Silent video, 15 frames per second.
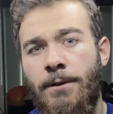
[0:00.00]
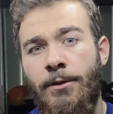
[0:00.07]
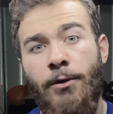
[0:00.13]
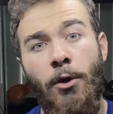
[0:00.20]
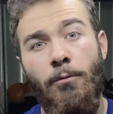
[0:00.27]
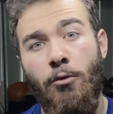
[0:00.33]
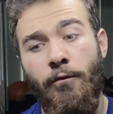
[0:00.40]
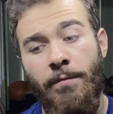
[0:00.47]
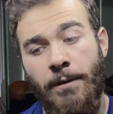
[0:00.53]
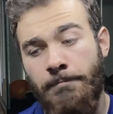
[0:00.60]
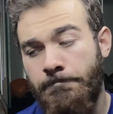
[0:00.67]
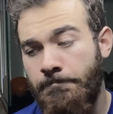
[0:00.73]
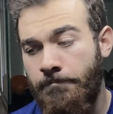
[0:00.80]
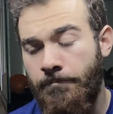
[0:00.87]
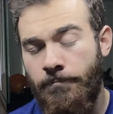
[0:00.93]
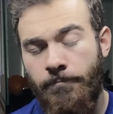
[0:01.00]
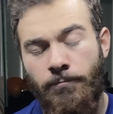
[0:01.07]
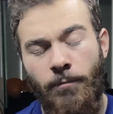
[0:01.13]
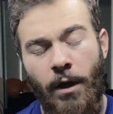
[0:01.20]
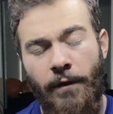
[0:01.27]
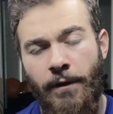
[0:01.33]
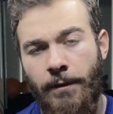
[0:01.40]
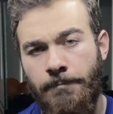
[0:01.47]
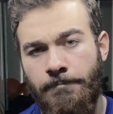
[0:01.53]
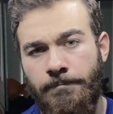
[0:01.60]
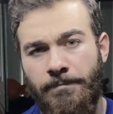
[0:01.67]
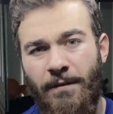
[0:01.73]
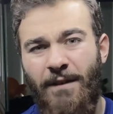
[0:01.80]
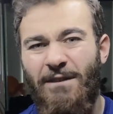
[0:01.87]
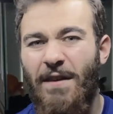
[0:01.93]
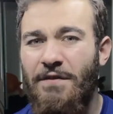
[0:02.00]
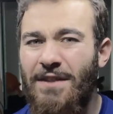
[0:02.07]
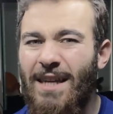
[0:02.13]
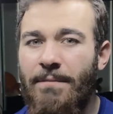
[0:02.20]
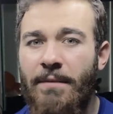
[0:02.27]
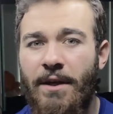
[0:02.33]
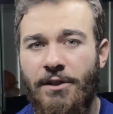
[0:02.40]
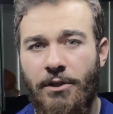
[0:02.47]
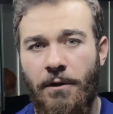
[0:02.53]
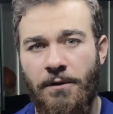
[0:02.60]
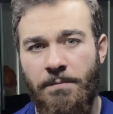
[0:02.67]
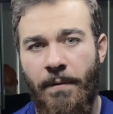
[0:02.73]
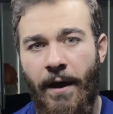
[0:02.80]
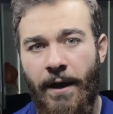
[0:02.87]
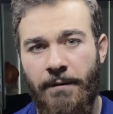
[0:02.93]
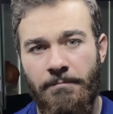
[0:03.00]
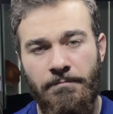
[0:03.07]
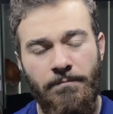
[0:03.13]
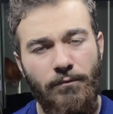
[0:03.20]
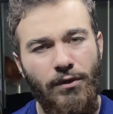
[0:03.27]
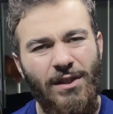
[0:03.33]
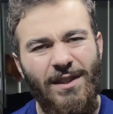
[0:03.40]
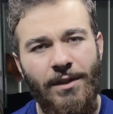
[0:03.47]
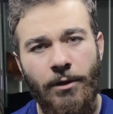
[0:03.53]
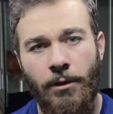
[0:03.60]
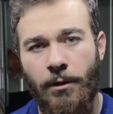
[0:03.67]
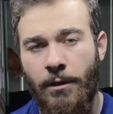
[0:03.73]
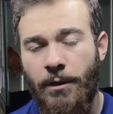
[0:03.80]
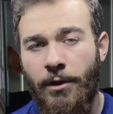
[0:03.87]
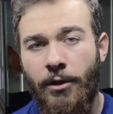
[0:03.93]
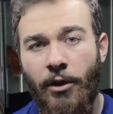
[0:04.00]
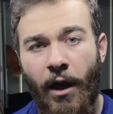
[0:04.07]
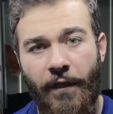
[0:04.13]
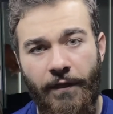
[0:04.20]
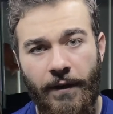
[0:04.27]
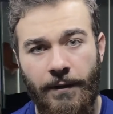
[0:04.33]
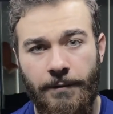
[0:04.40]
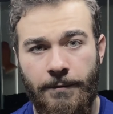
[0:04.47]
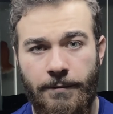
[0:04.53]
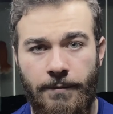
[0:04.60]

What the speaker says: No movement. Nothing. 15 minutes goes by. Still nothing.